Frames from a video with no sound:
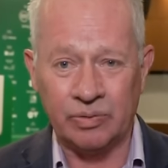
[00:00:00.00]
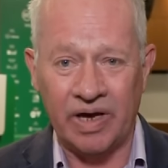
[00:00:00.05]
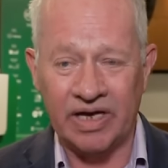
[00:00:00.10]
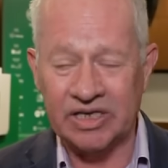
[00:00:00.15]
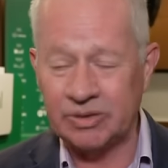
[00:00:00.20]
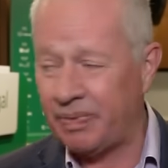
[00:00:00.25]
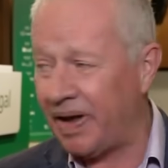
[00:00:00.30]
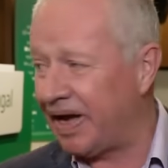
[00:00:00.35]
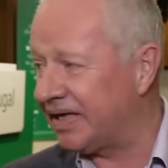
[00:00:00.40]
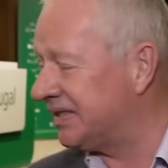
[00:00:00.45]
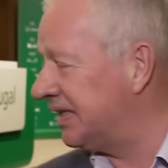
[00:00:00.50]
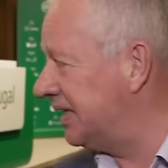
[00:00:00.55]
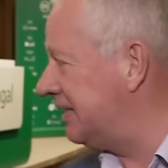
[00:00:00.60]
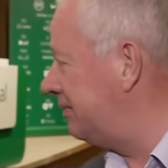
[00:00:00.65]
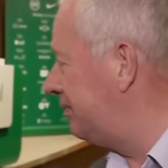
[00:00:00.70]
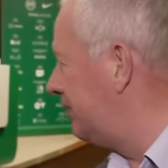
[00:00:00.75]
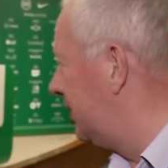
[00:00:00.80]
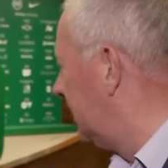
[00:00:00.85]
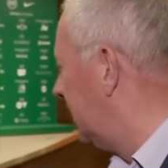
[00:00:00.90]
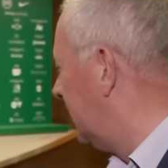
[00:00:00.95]
We expect
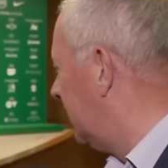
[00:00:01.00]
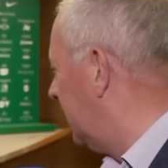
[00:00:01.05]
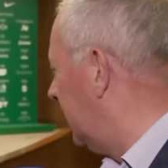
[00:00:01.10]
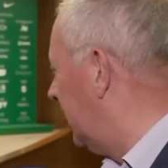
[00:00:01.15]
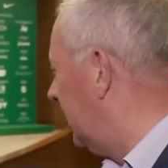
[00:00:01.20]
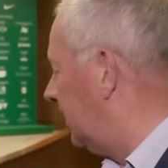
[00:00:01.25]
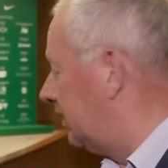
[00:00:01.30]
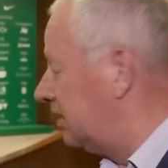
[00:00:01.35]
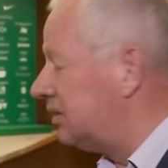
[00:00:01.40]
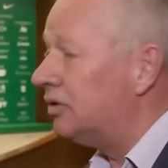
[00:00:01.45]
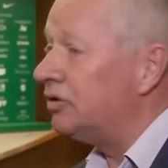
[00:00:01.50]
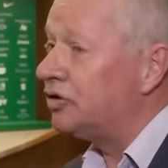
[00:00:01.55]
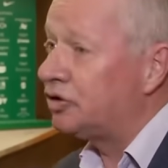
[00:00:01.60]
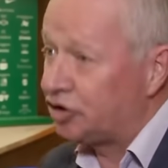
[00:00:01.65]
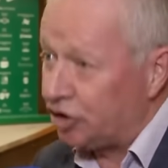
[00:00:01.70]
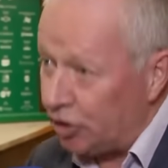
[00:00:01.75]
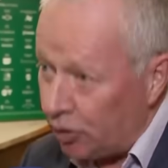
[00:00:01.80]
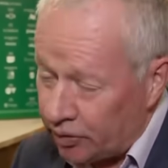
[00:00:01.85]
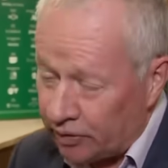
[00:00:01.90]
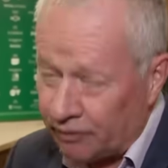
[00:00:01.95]
him
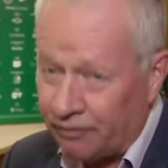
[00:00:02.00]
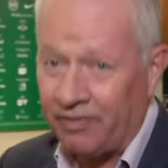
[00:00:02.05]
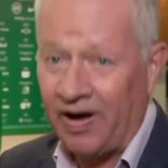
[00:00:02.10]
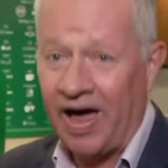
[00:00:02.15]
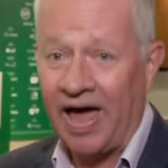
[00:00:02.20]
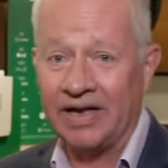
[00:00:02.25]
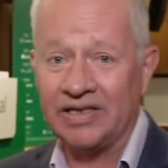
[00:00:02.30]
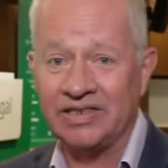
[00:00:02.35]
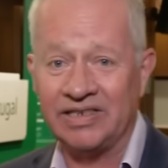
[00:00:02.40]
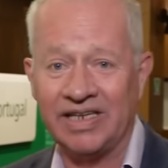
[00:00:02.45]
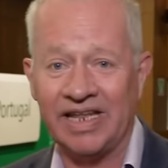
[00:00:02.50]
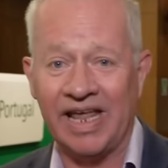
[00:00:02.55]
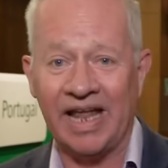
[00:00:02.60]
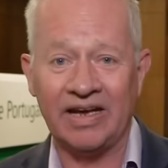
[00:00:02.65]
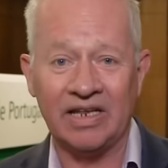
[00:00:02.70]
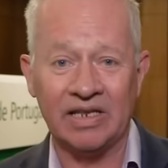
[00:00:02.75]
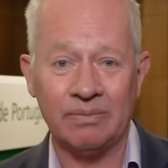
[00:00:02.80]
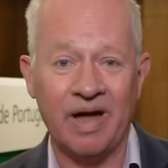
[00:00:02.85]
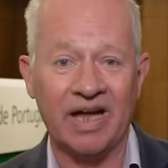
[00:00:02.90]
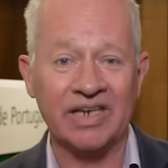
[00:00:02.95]
to the fans at the
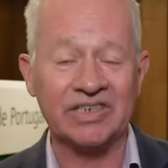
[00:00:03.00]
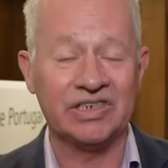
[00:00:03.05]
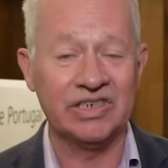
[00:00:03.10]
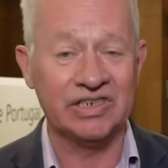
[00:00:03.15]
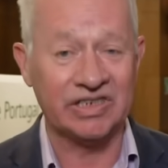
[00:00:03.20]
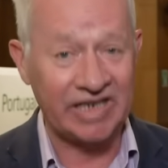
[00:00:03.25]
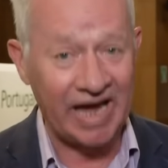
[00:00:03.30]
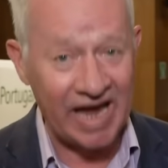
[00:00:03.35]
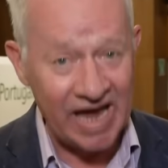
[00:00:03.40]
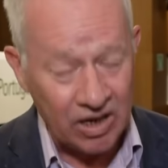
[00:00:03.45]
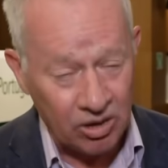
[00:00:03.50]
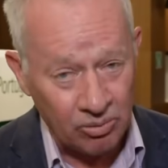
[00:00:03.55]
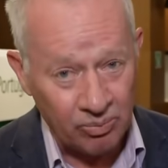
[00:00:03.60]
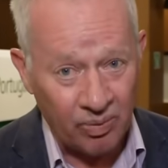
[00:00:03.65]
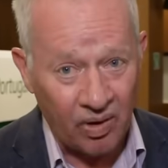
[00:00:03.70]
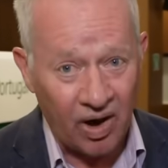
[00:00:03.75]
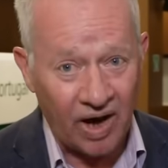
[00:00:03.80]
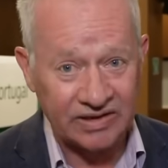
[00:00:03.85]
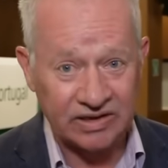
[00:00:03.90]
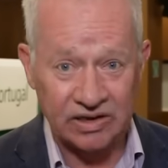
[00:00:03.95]
end of the match to say
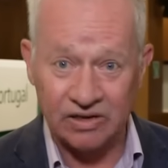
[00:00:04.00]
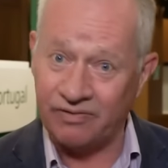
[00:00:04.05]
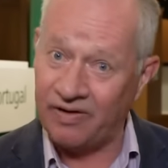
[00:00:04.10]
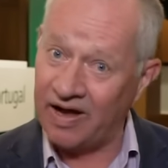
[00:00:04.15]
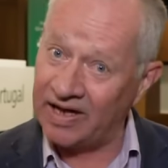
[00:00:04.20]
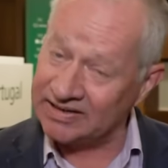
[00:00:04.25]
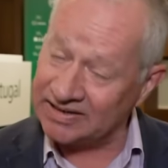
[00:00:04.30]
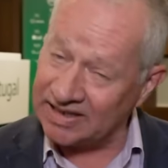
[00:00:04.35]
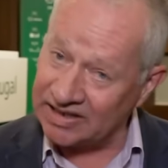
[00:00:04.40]
goodbye to the fans.